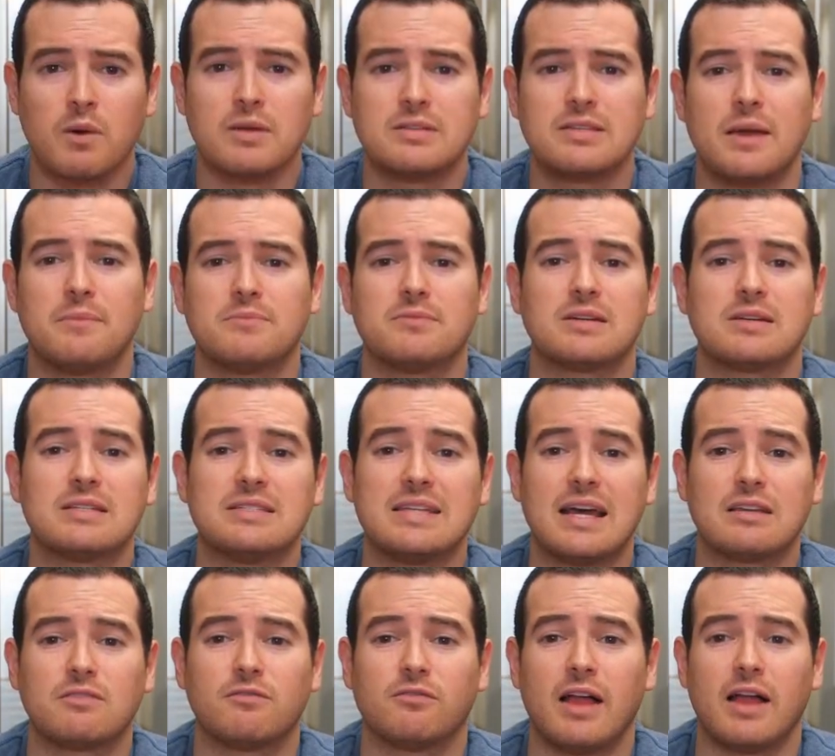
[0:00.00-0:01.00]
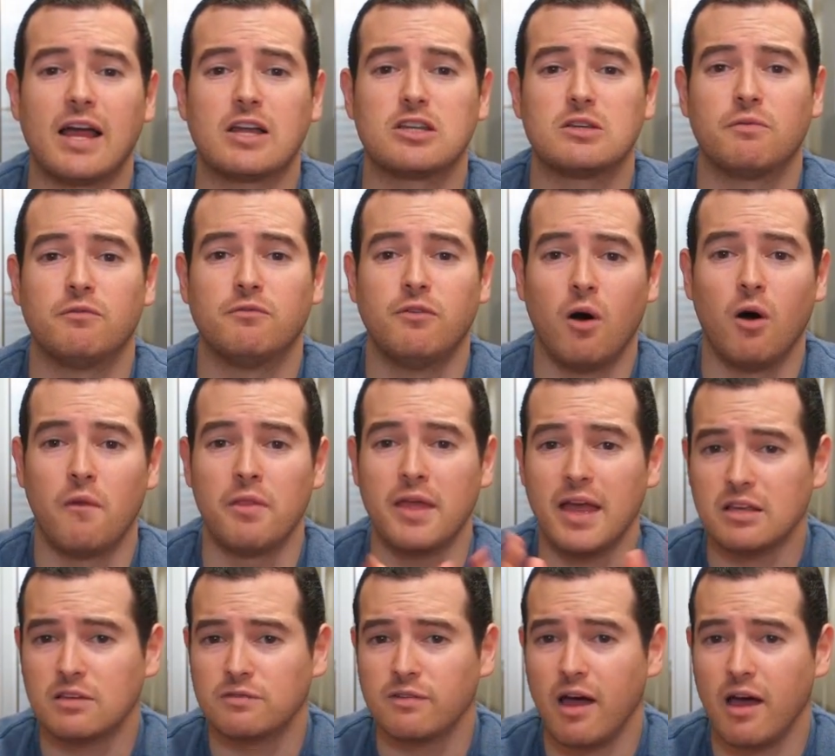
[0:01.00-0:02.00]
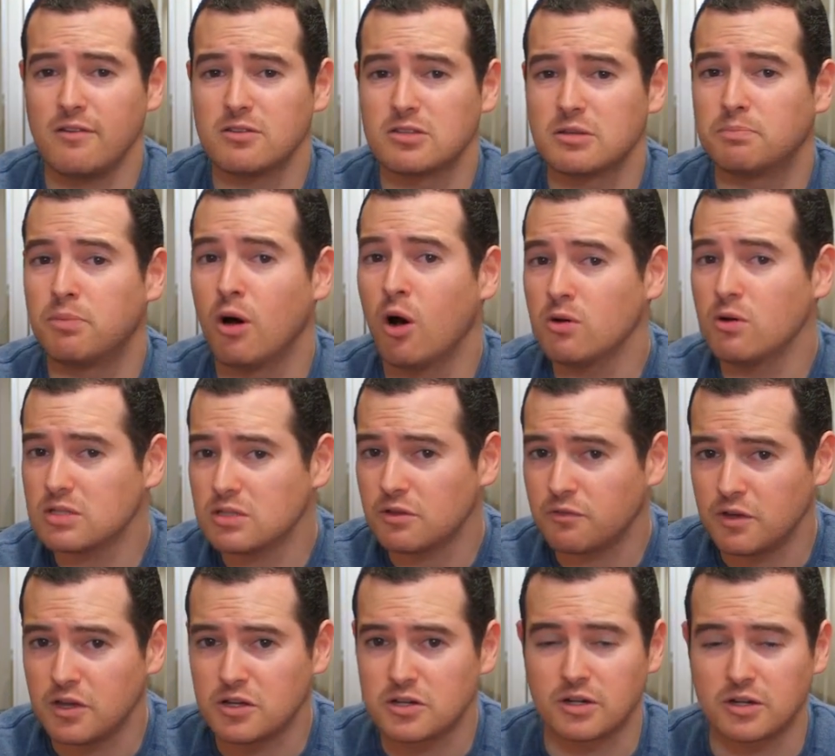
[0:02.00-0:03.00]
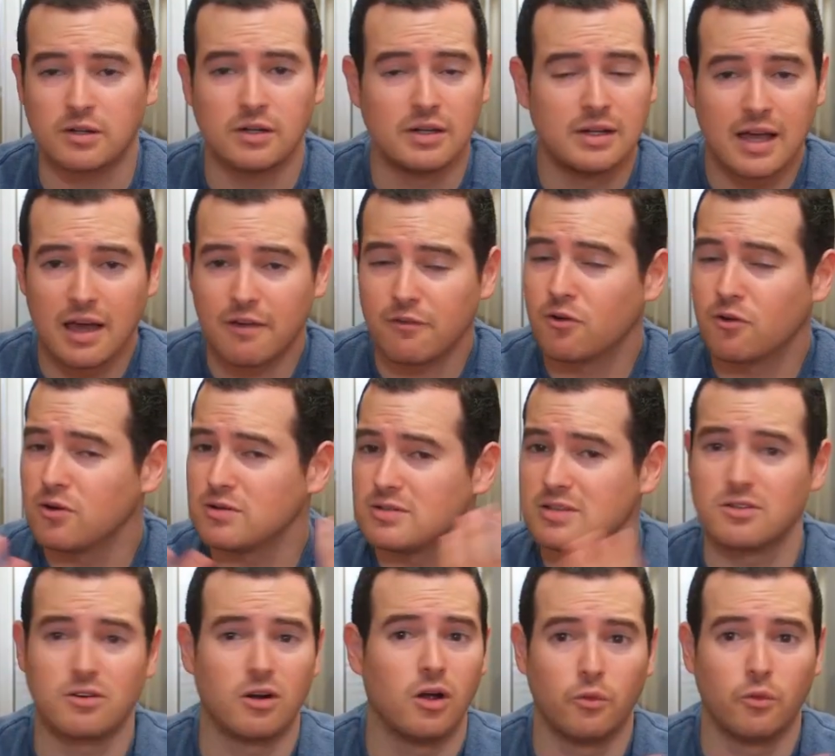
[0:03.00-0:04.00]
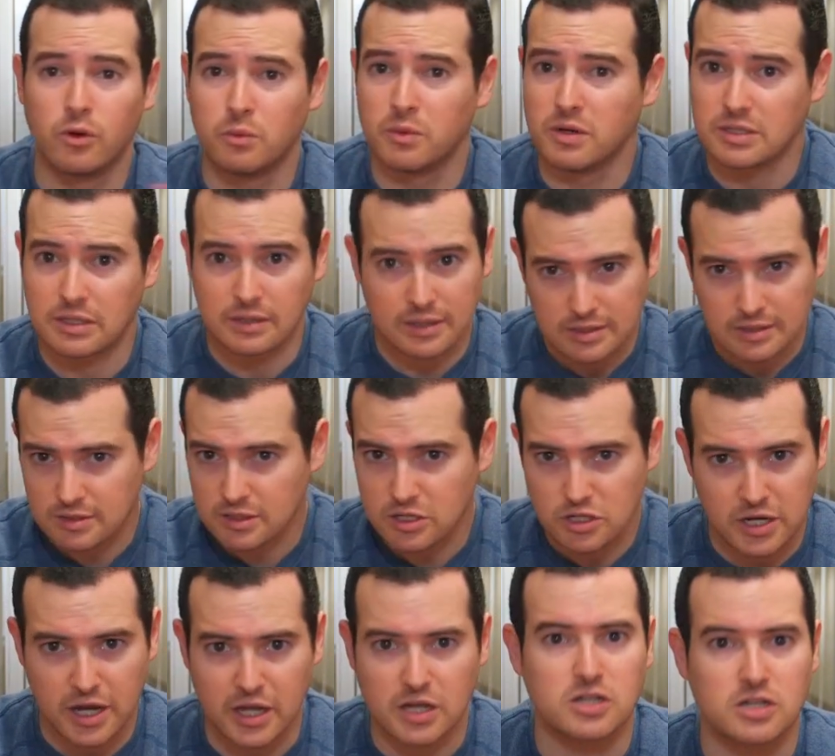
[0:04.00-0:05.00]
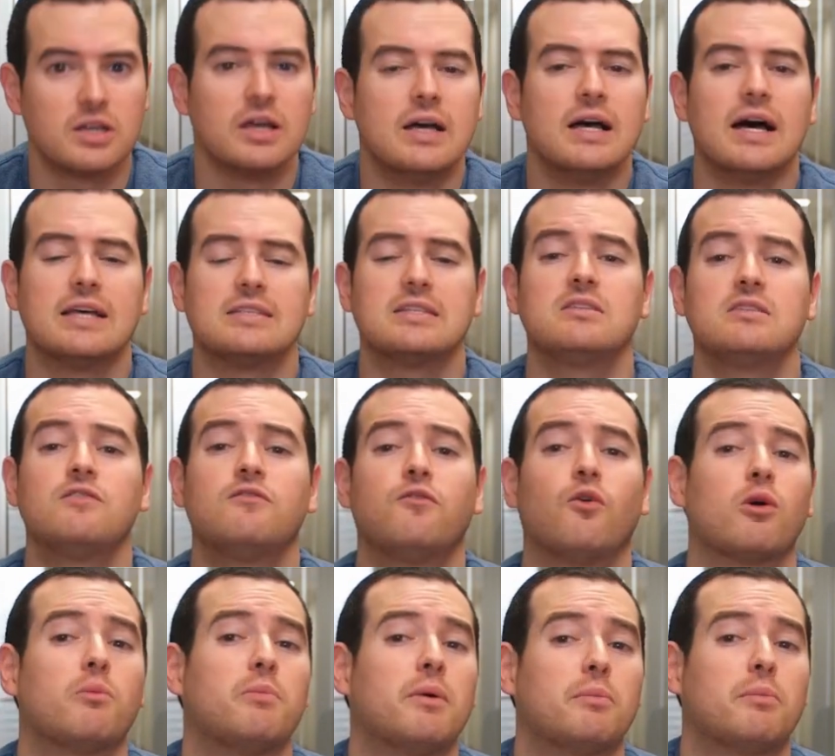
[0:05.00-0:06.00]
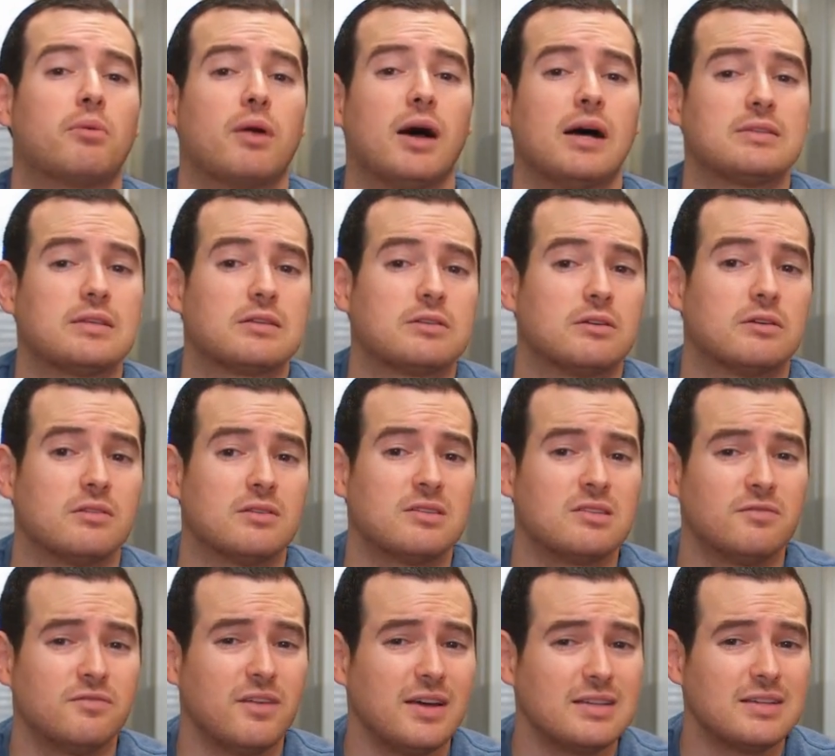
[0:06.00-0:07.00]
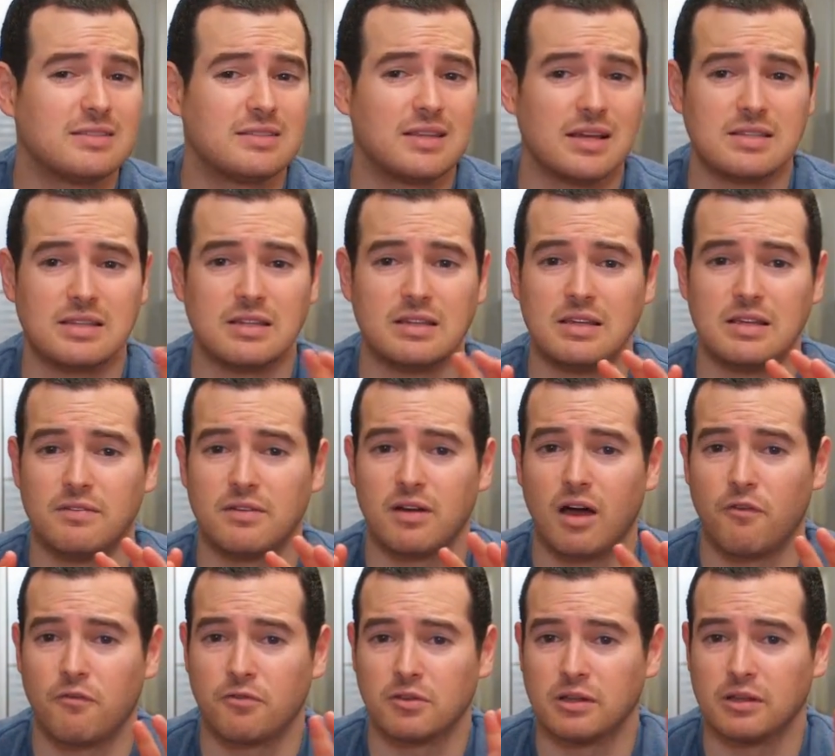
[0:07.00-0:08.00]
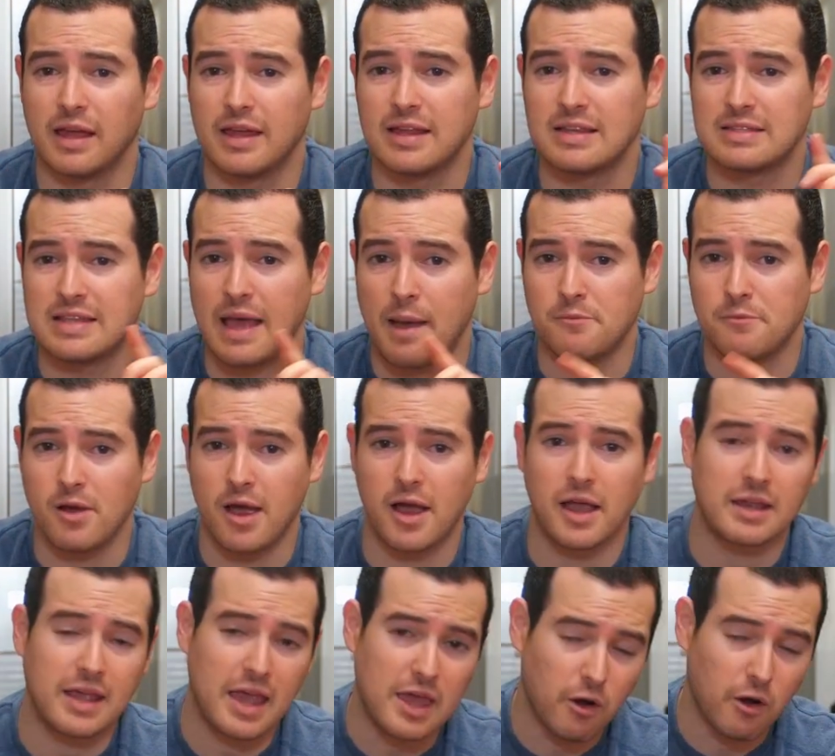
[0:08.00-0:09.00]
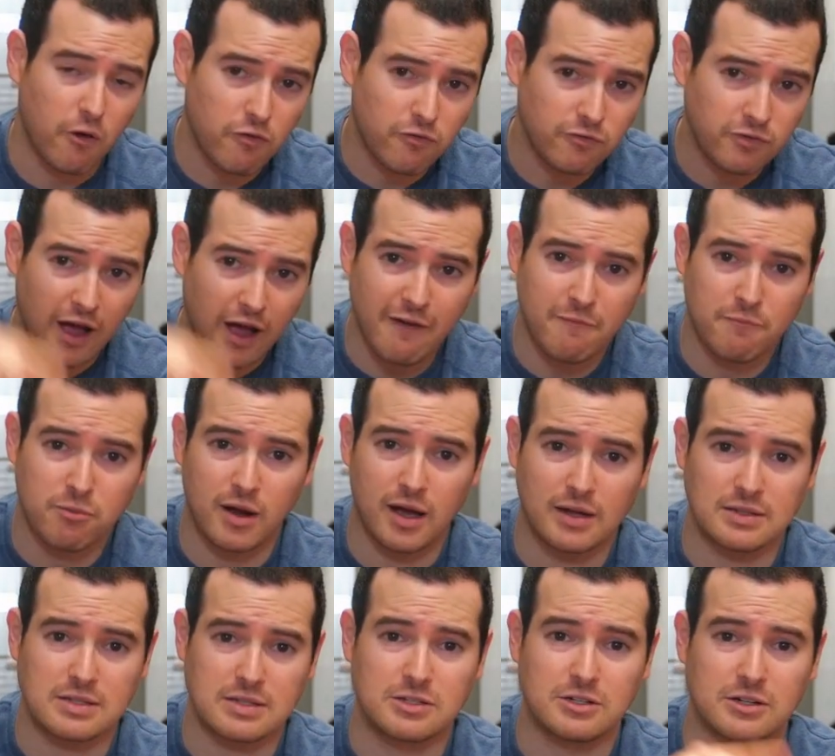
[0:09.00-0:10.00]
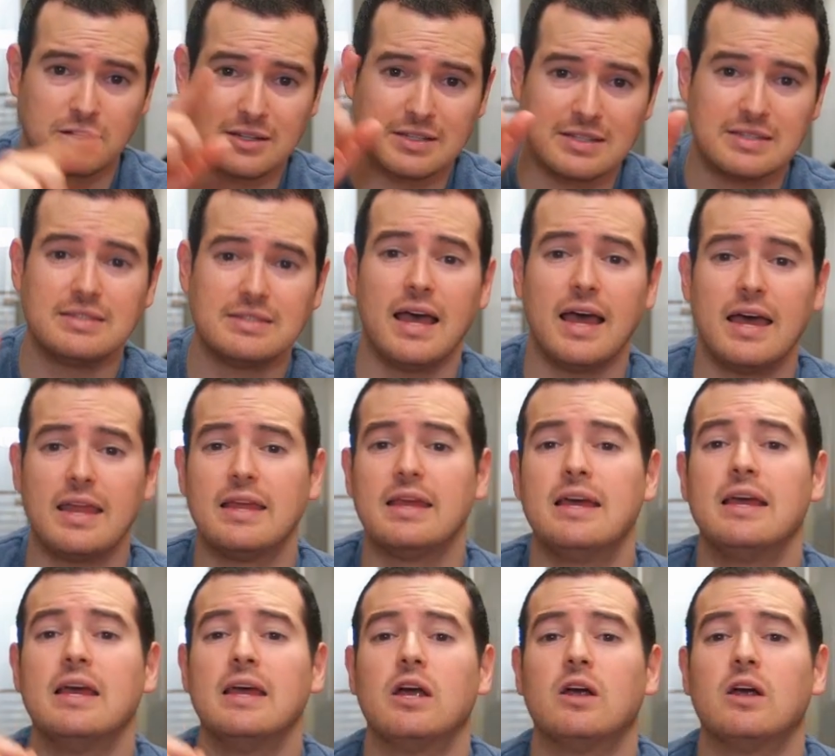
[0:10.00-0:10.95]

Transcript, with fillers: with Samsung's next flagship phone. The S5 is supposed to feature, and of course these are all rumors and things can change, a 64-bit processor. And this device doesn't even offer the latest Snapdragon 805 processor, instead